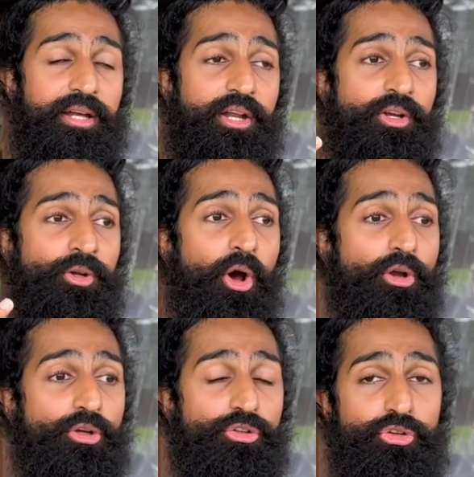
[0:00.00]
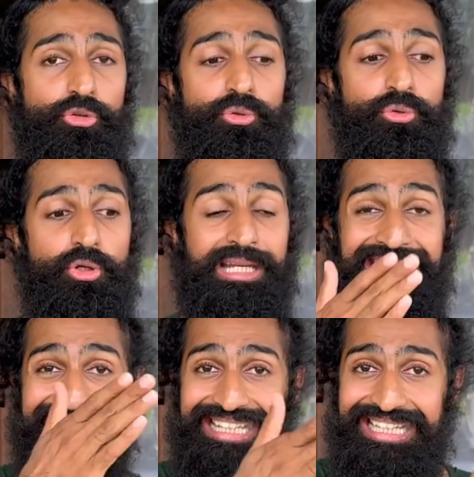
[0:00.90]
not through
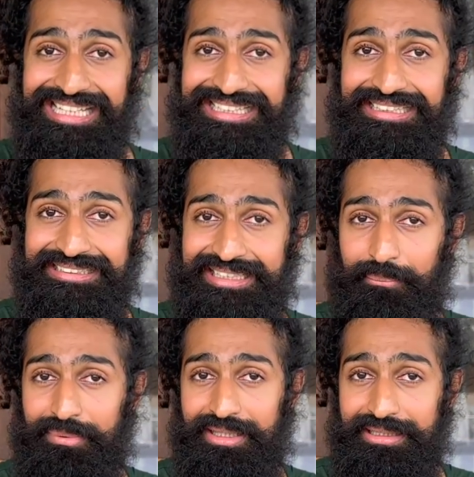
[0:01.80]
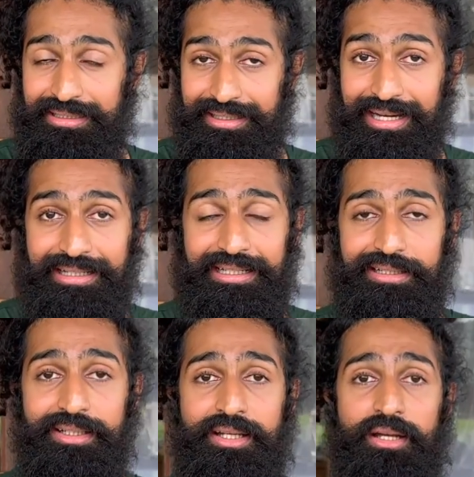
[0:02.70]
healing somebody
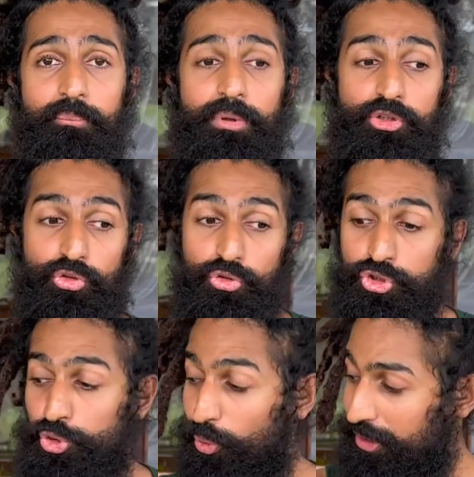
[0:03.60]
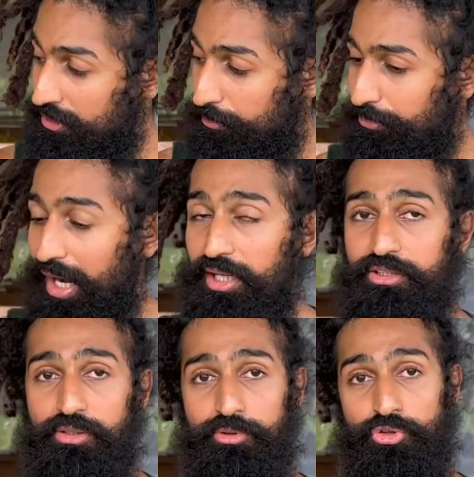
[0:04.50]
directly, but through showing the path,
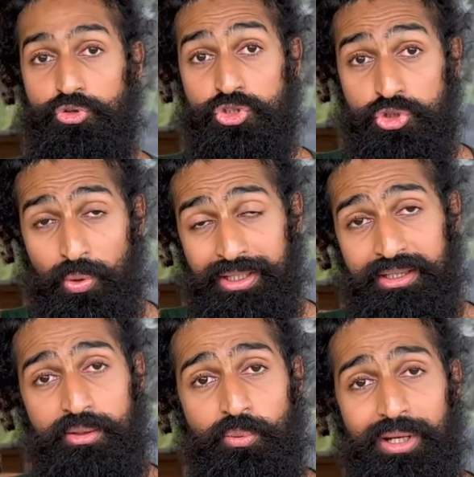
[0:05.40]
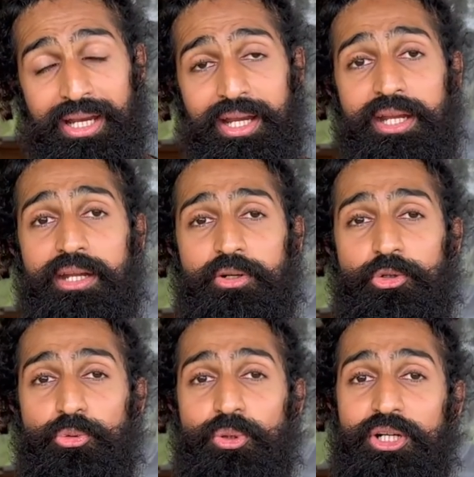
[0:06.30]
through showing the way
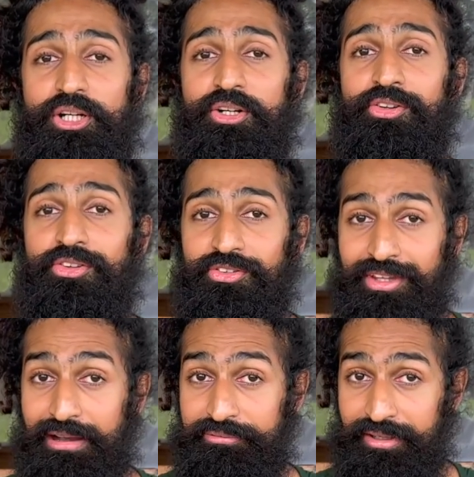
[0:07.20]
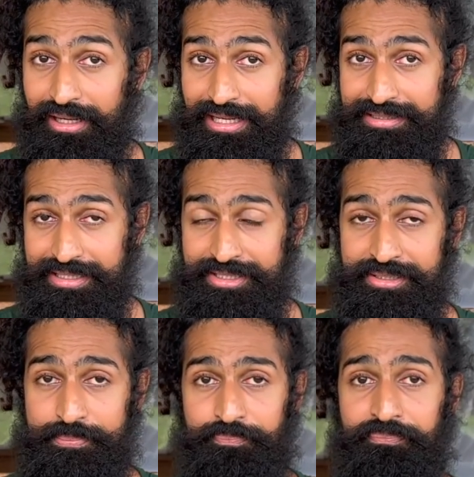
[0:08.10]
towards self
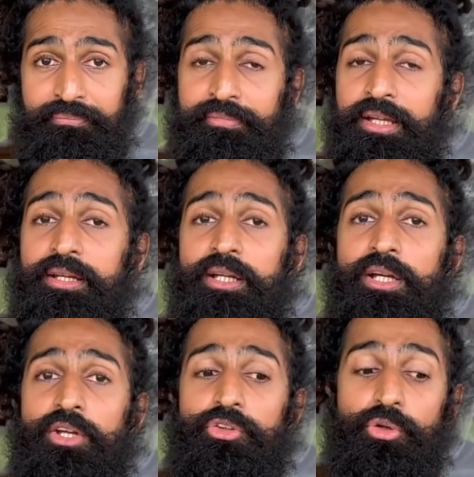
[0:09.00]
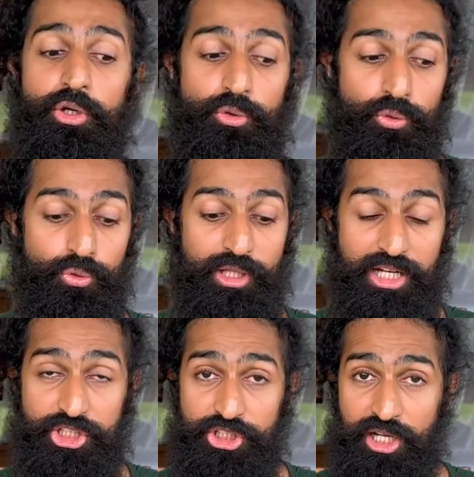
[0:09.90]
realization. So a guru
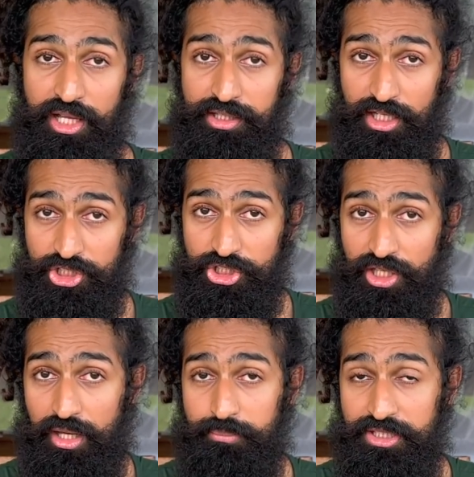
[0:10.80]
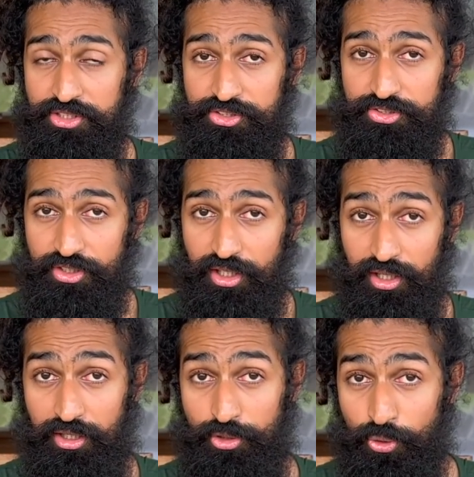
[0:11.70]
dakshina means
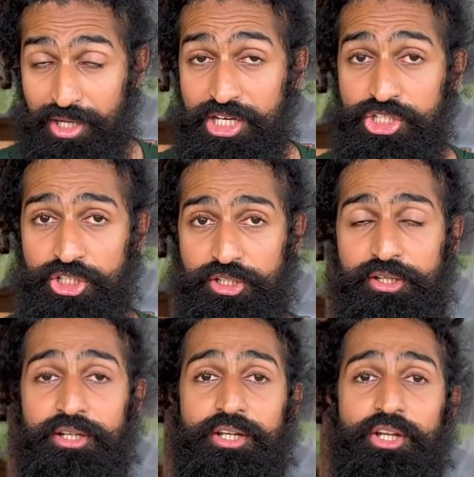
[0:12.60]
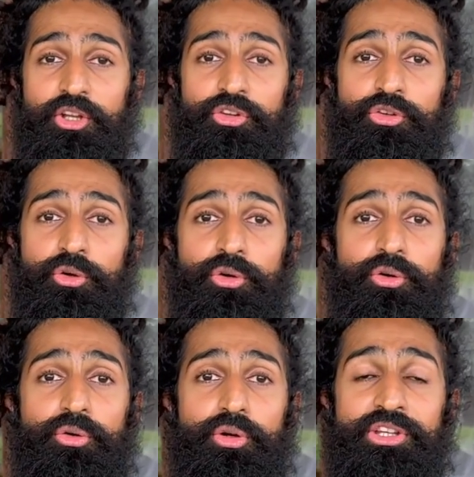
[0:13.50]
donation.
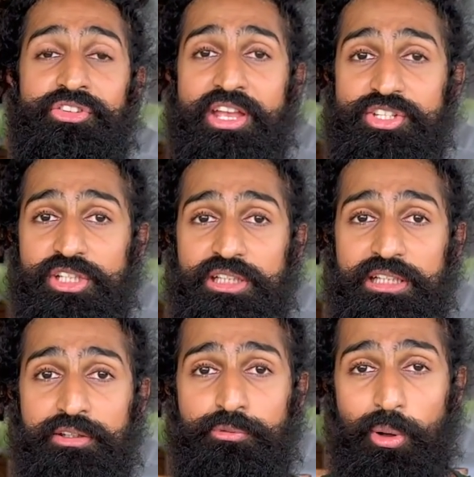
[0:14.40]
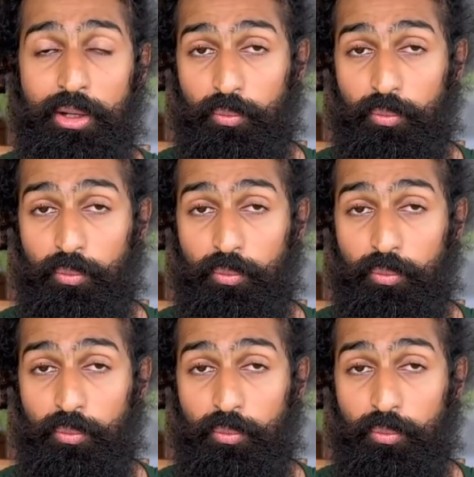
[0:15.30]
So essentially, if one